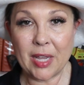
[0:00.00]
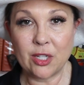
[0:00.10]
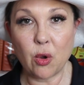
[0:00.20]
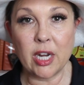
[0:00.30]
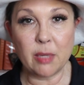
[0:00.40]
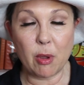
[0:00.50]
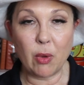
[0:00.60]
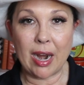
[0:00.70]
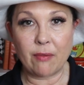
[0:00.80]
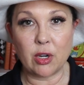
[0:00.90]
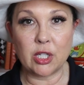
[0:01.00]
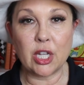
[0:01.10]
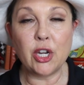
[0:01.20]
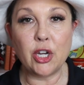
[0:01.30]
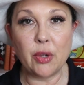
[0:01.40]
it's going to be whatever is
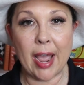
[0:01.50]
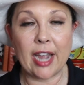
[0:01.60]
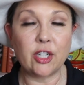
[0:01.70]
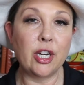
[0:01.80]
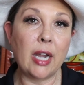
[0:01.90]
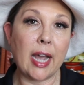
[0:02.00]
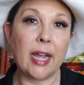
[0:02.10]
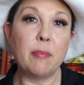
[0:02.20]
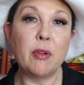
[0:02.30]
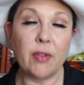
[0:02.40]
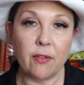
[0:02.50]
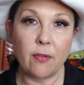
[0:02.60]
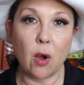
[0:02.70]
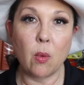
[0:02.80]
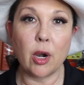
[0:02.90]
the new action guide moving
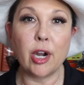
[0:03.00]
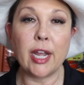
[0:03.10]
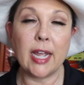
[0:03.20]
forward.